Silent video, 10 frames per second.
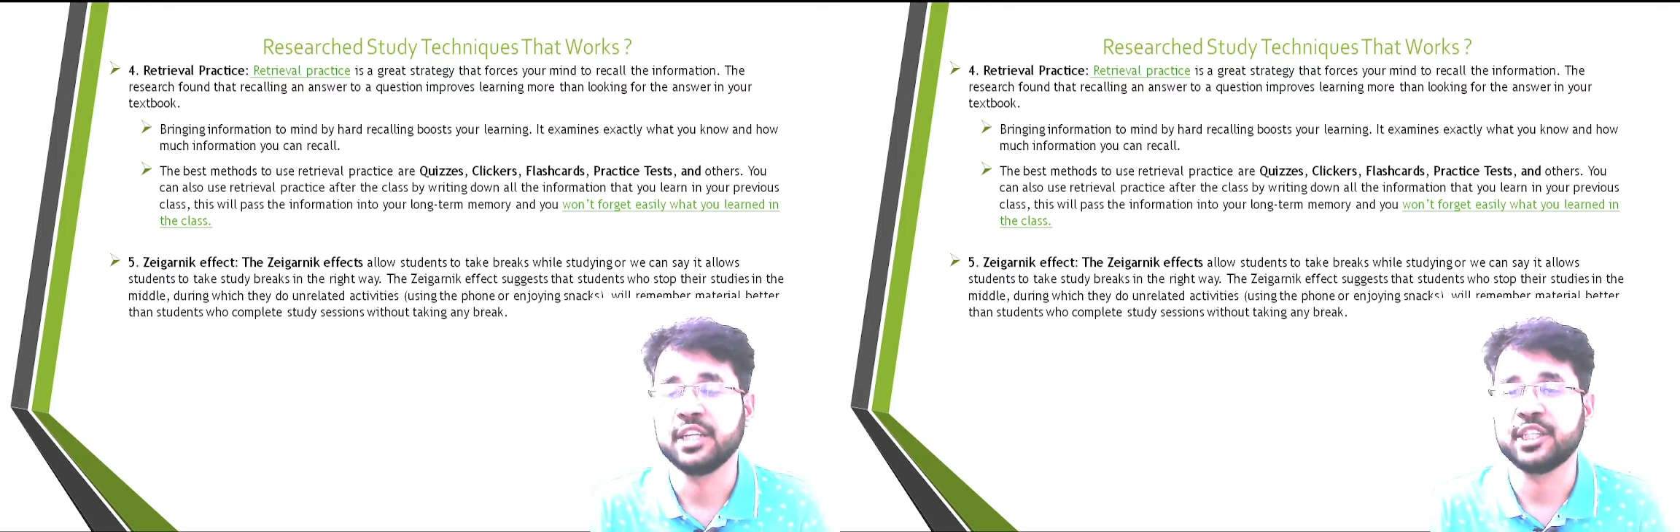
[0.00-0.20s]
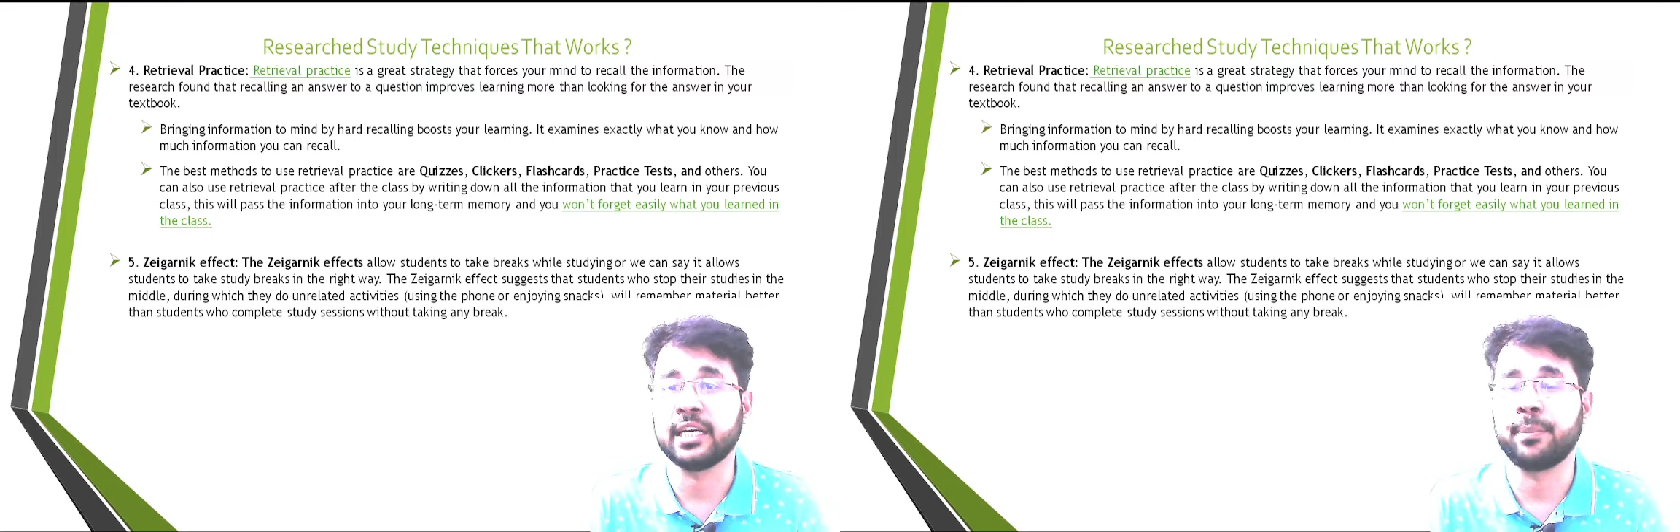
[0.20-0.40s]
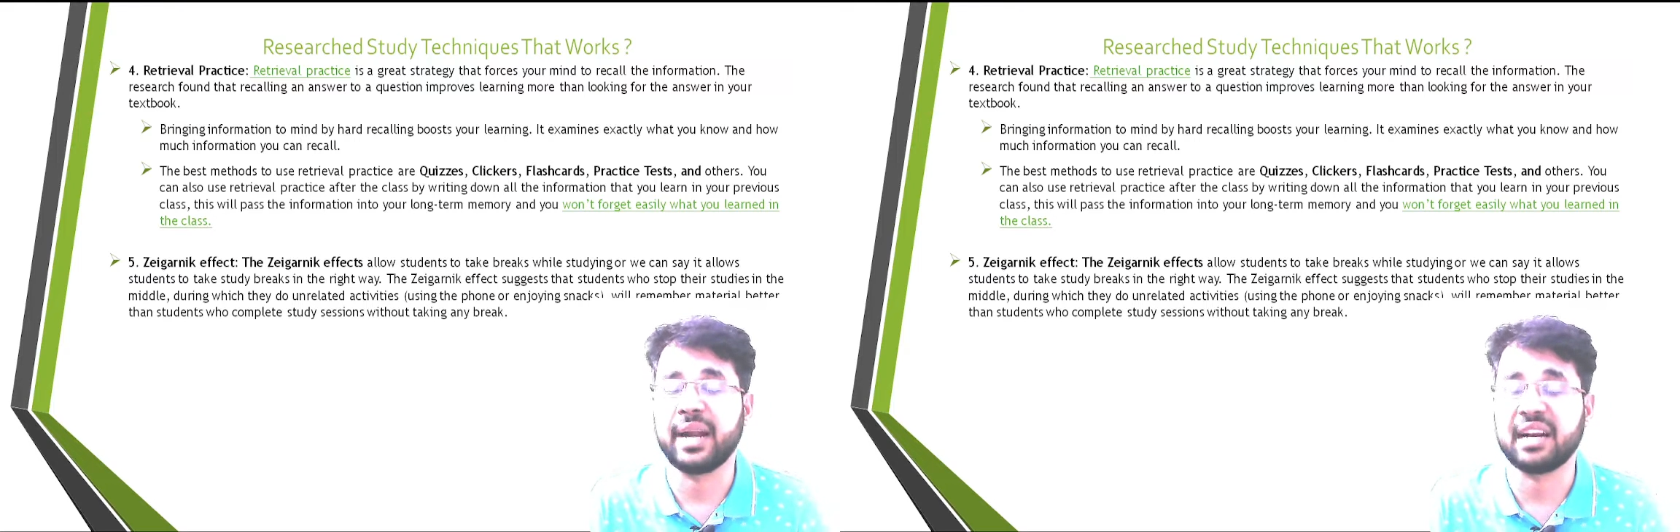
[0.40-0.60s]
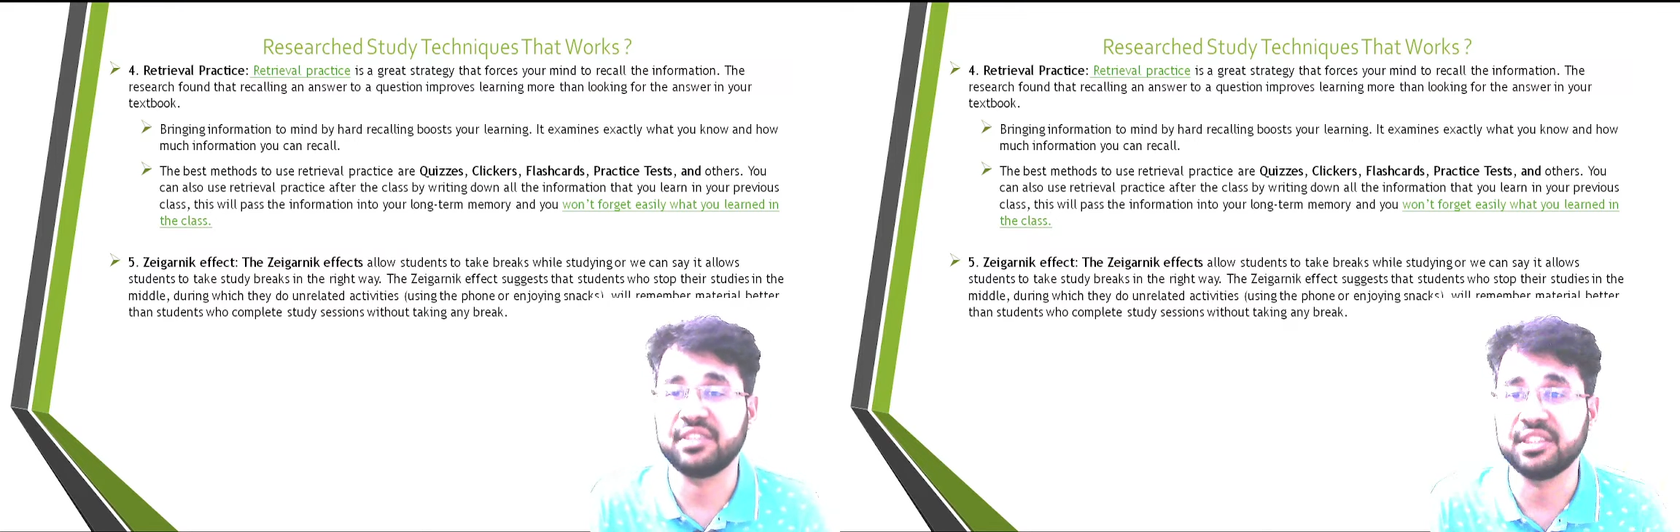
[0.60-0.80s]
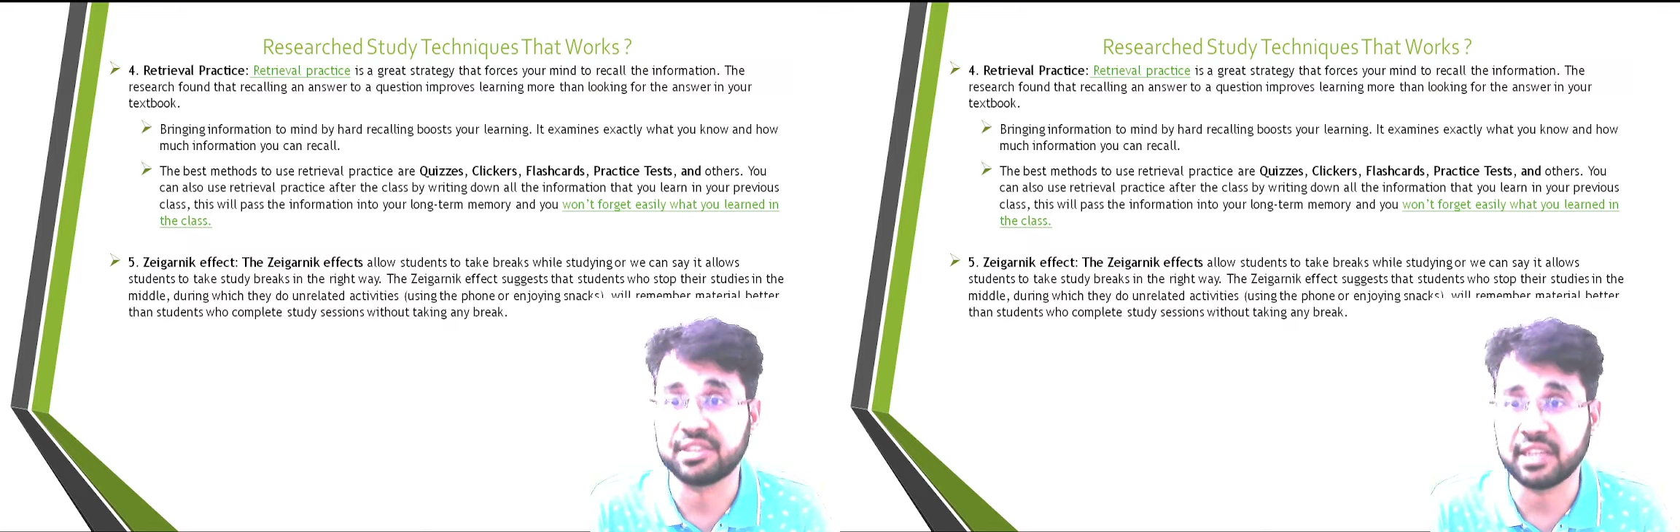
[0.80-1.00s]
take a
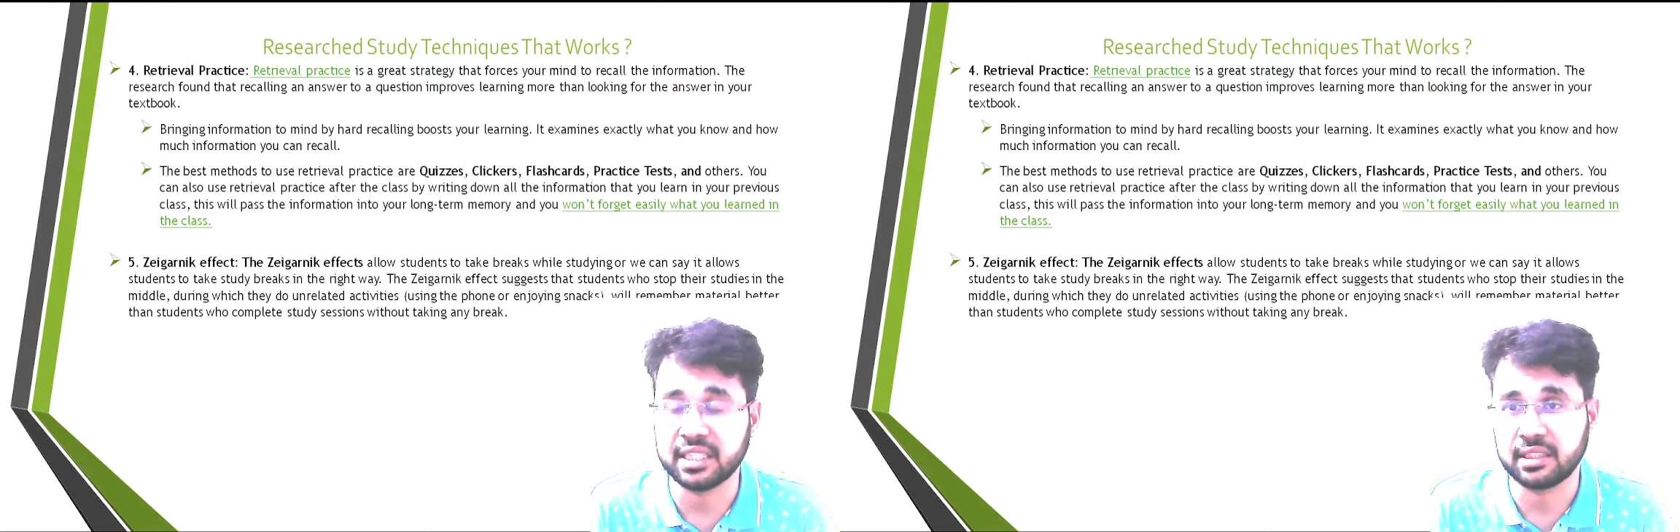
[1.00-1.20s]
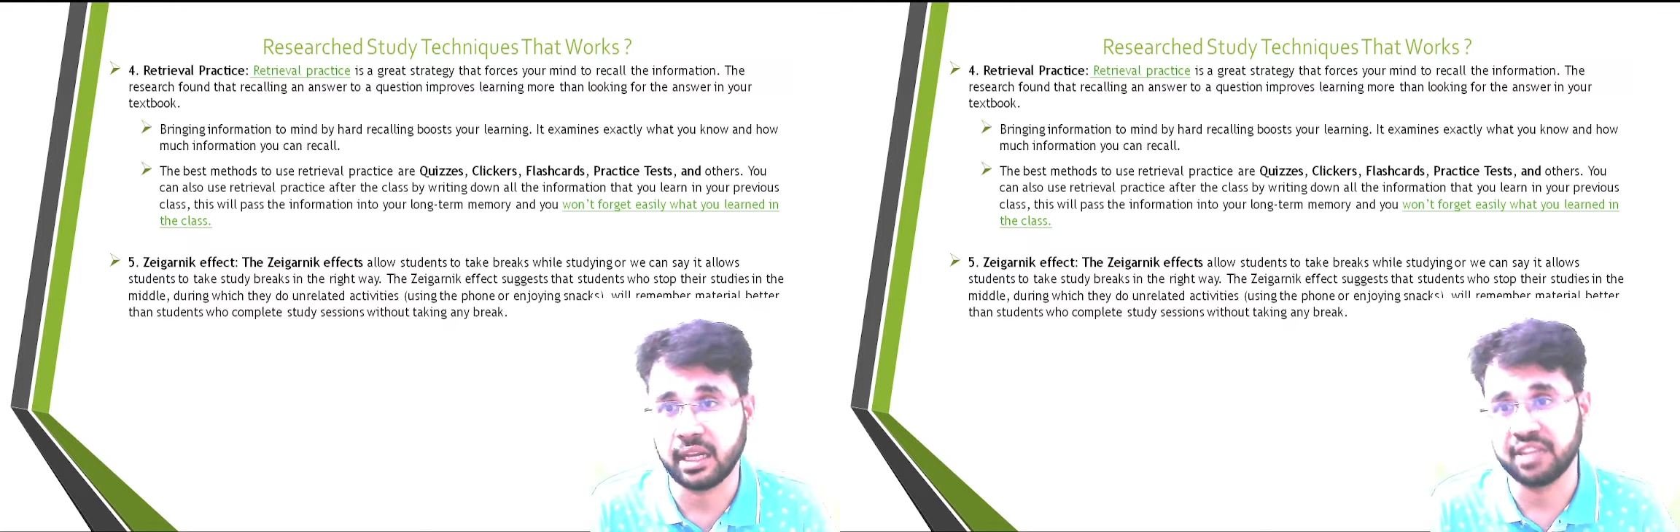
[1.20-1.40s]
practice test